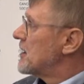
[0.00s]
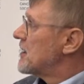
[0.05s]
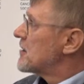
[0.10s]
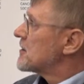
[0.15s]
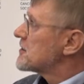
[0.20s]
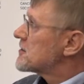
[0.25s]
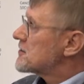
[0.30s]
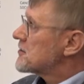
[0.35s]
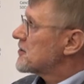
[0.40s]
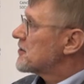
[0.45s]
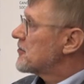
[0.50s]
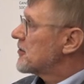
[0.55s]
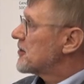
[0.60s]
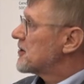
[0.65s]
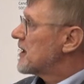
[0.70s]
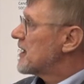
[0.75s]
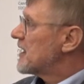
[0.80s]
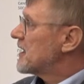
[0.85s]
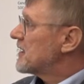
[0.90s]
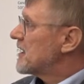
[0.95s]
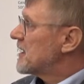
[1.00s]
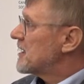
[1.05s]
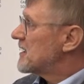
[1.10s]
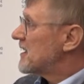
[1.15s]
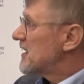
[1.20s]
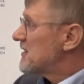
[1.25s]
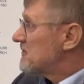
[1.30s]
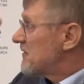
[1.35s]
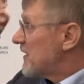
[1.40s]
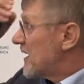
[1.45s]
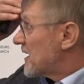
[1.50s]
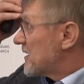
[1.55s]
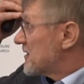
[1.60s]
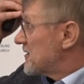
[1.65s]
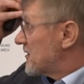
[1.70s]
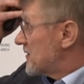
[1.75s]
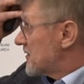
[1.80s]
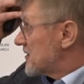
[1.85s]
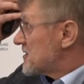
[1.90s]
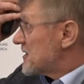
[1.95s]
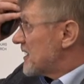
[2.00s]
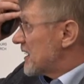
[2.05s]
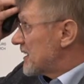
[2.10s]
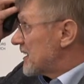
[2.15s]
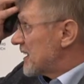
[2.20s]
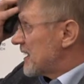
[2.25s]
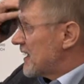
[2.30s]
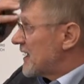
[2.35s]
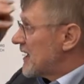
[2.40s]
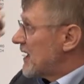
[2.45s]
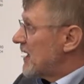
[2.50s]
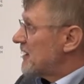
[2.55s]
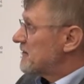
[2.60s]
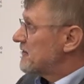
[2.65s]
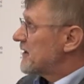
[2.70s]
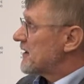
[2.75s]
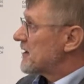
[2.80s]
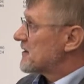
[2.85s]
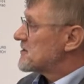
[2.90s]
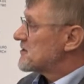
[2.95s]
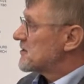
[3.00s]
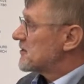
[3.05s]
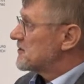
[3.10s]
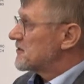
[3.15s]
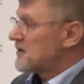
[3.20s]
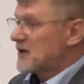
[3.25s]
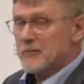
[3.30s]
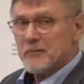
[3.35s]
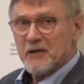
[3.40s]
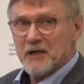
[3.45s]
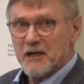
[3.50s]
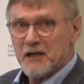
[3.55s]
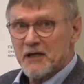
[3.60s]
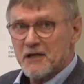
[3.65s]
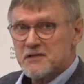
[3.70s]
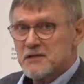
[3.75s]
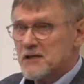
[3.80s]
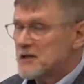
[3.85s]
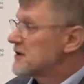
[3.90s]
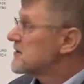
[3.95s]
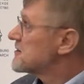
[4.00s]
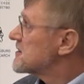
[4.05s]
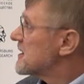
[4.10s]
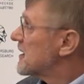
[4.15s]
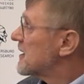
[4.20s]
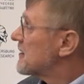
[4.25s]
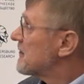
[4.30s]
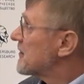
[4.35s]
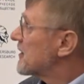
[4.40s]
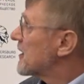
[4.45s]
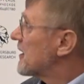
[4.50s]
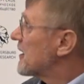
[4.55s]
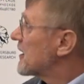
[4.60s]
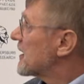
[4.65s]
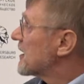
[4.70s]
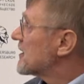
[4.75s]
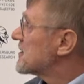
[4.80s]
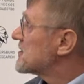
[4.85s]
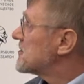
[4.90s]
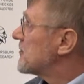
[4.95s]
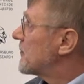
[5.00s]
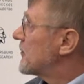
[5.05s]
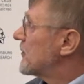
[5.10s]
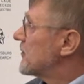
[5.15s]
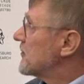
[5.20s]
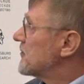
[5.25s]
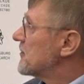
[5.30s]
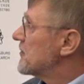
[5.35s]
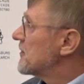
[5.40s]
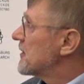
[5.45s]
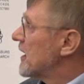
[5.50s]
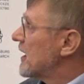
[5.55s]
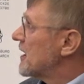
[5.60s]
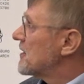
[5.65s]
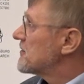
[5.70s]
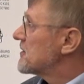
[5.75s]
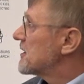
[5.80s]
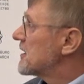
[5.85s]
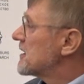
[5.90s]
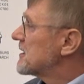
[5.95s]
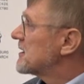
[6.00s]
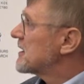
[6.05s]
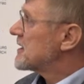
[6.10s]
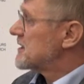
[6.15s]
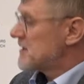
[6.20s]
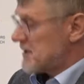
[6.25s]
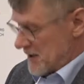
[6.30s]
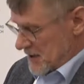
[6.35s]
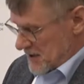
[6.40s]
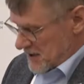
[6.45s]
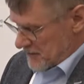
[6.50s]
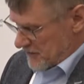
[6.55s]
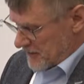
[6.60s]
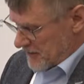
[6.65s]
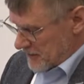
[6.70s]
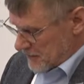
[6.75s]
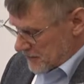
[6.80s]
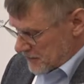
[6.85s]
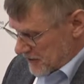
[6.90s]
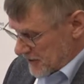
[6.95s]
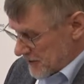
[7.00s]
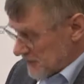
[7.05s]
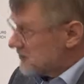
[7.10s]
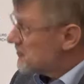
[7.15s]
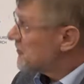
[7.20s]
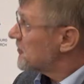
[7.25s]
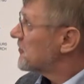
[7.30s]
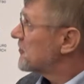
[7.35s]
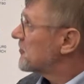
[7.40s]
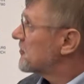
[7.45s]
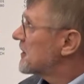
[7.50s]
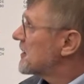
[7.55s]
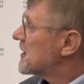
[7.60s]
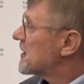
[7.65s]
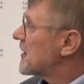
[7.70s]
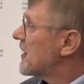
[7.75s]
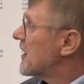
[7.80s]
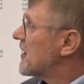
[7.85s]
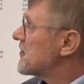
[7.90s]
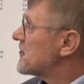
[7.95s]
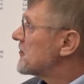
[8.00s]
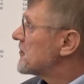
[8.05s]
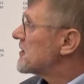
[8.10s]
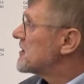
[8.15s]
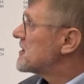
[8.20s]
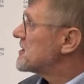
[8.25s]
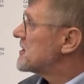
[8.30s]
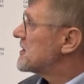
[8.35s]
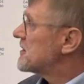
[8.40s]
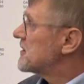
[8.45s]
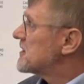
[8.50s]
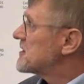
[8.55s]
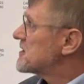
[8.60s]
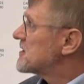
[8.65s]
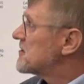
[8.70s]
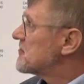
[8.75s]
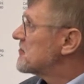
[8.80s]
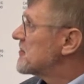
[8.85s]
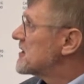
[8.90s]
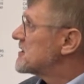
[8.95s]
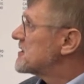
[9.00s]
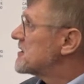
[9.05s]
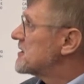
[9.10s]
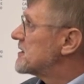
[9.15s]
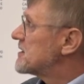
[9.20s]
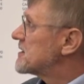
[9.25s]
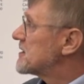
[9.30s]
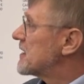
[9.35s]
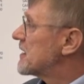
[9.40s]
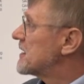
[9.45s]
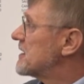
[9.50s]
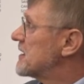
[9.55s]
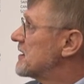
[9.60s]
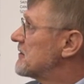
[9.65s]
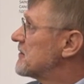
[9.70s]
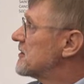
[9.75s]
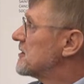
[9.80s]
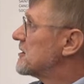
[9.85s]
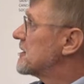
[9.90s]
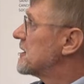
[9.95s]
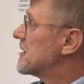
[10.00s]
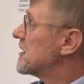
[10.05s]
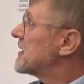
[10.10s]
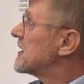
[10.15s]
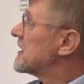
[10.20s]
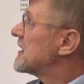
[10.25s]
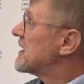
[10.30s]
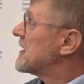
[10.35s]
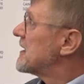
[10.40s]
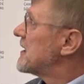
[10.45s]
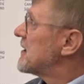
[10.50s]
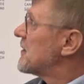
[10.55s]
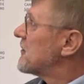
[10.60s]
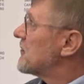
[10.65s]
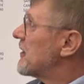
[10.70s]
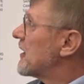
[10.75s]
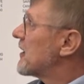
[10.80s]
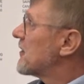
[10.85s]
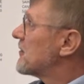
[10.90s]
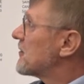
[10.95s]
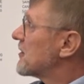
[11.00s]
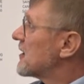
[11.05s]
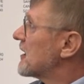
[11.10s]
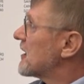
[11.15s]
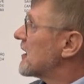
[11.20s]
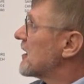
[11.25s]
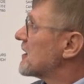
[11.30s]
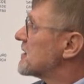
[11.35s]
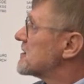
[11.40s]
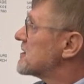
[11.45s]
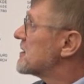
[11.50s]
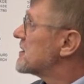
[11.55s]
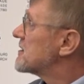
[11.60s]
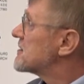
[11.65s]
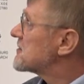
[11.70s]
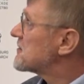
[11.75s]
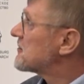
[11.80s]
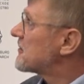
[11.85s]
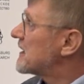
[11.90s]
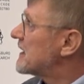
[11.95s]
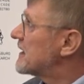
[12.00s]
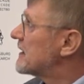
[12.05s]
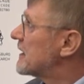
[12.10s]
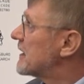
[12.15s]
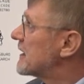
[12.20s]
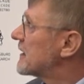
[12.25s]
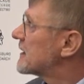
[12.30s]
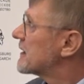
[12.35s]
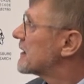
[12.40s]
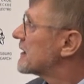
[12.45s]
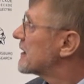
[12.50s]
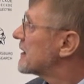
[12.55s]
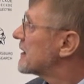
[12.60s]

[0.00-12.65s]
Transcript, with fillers: So what are then the factors that can affect so tremendously on cervical cancer burden? I think that when looking to Nordic countries, it is the message that even the well-organized screening